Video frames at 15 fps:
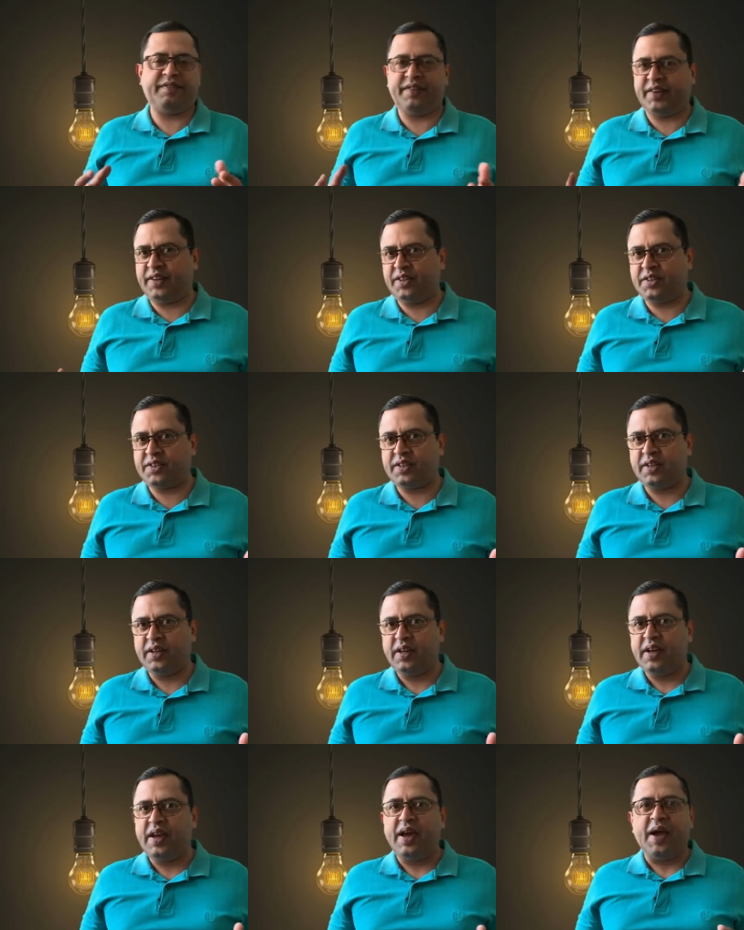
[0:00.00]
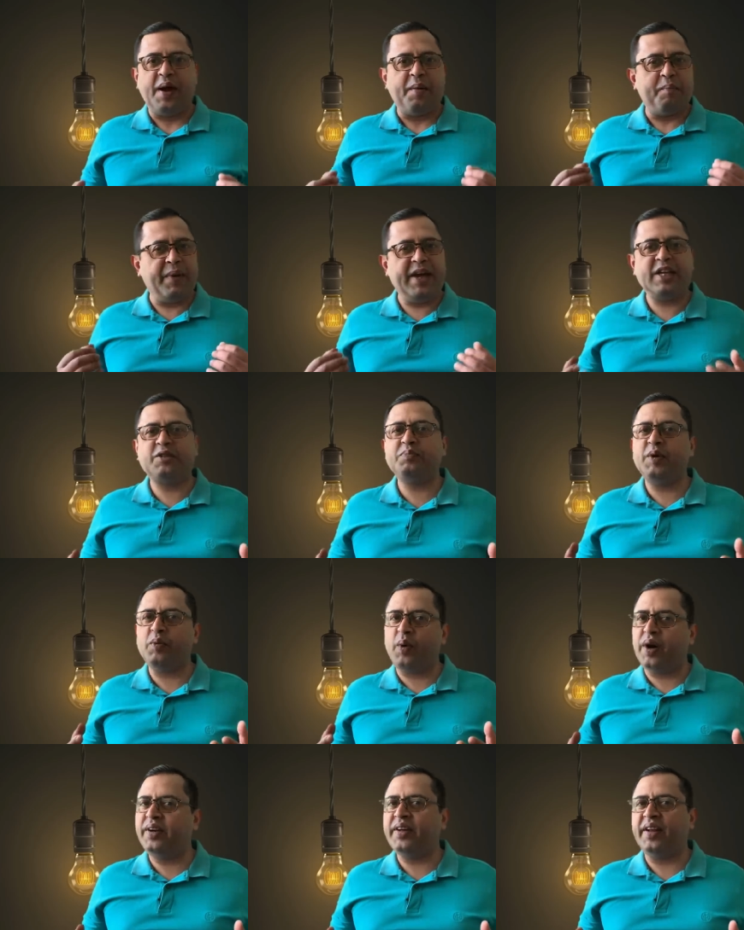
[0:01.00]
fitness. Makes me
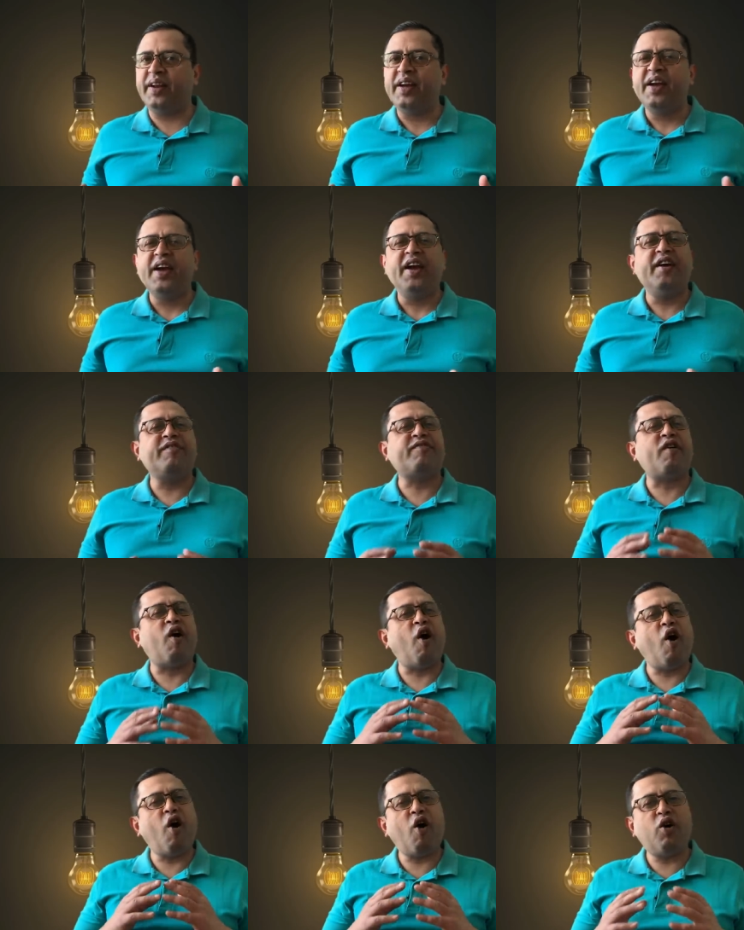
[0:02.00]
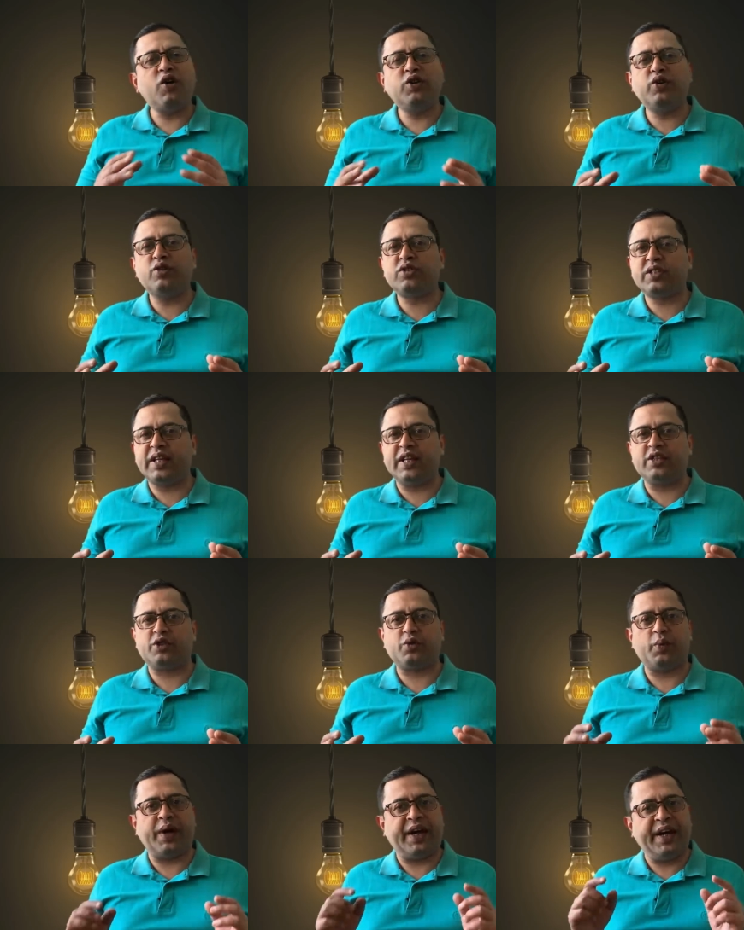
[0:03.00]
wonder if all those
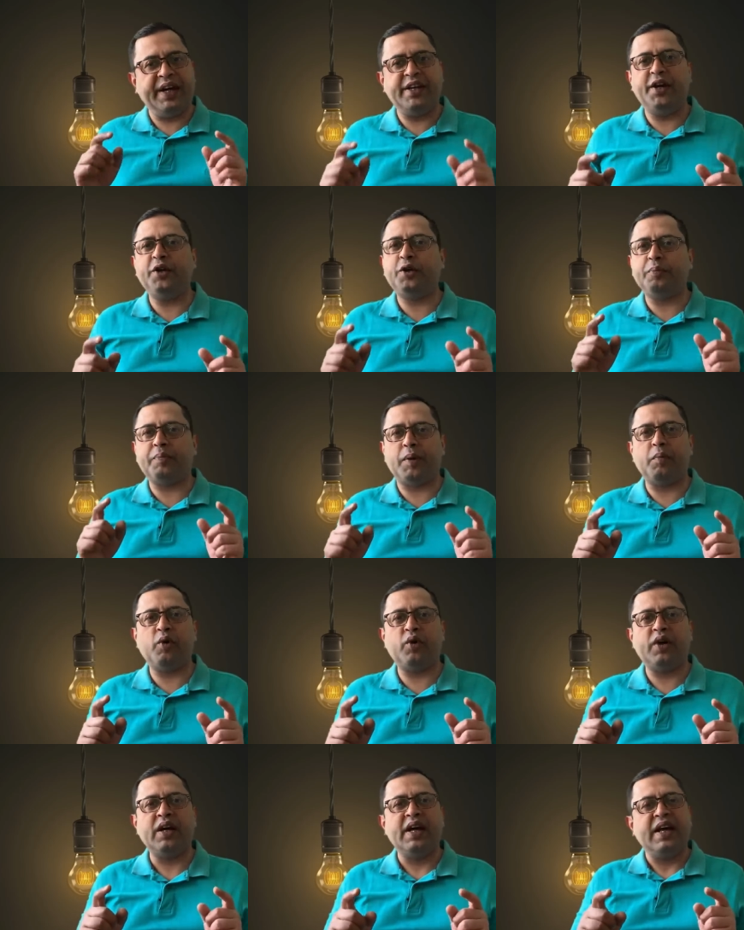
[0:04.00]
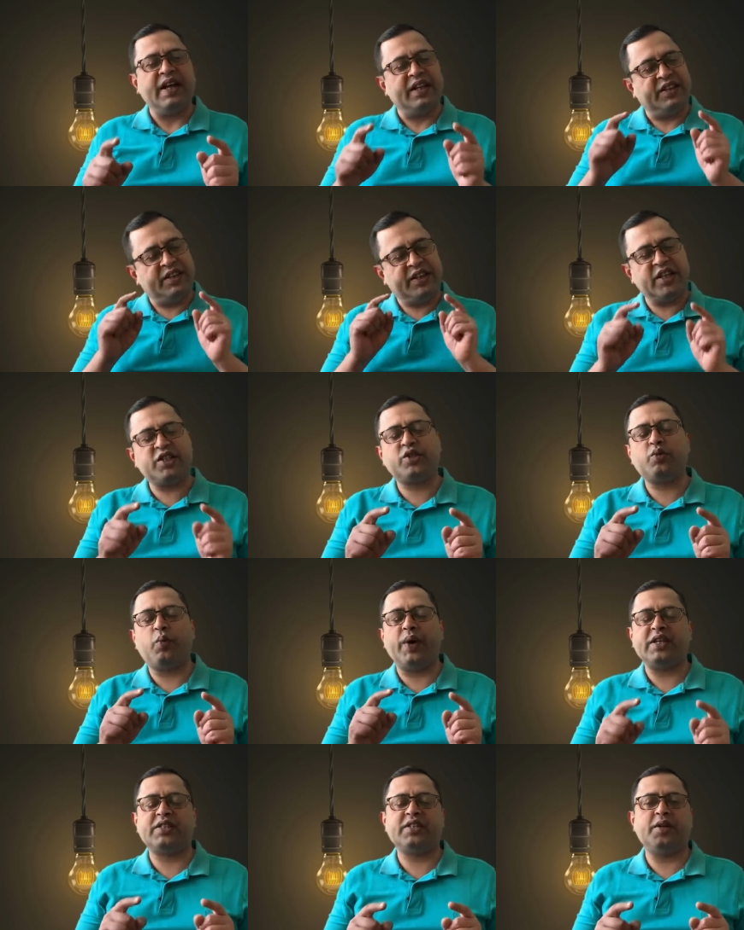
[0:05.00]
things were hidden to promote this
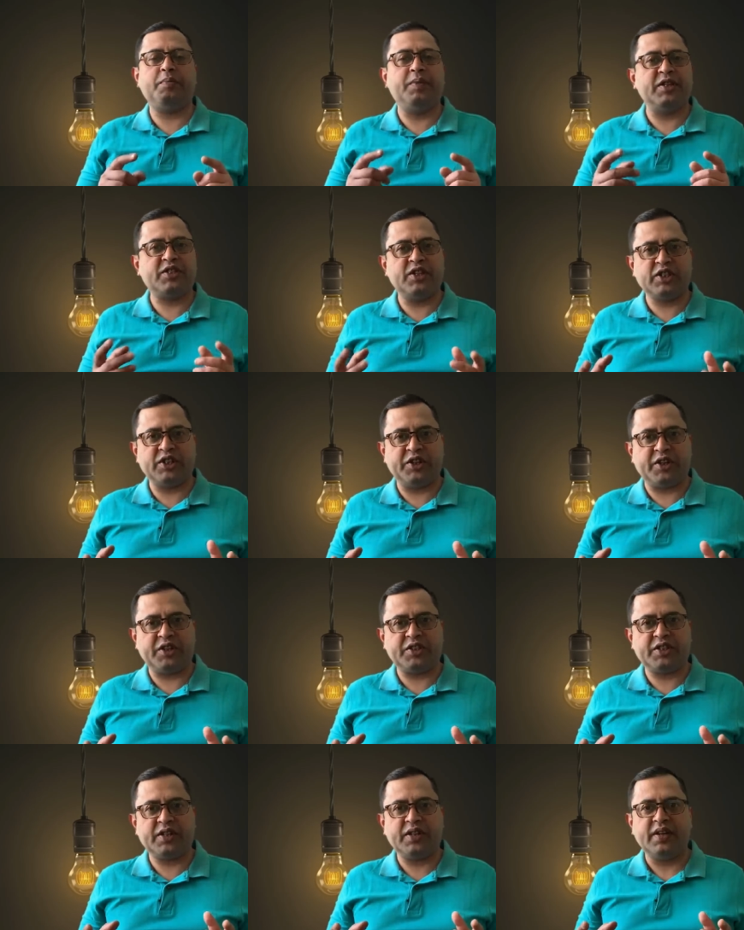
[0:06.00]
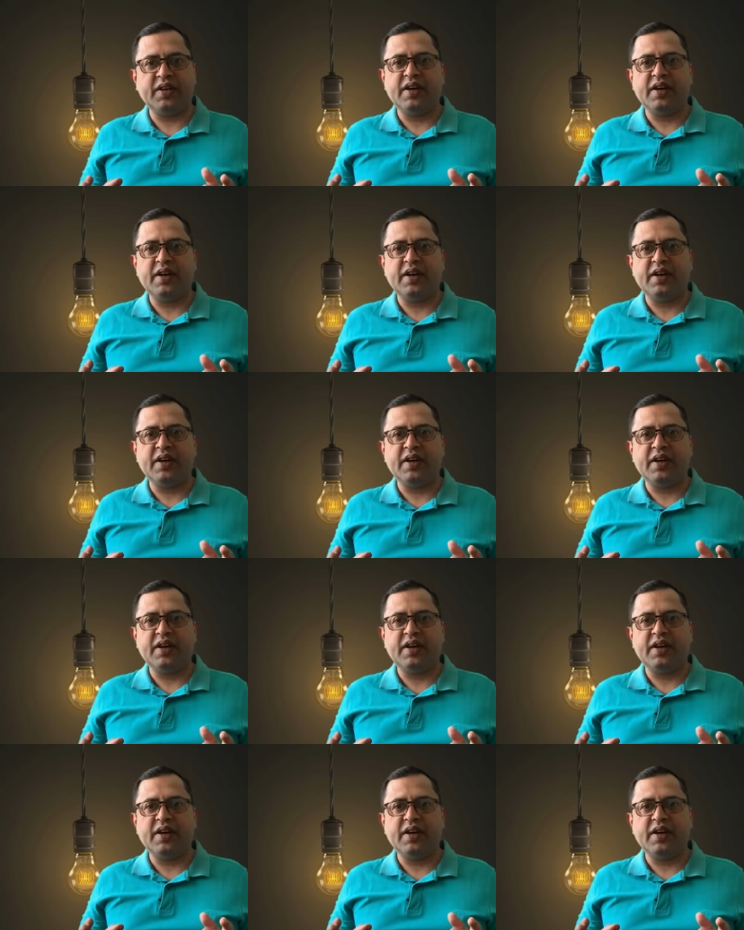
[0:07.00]
vested business interest.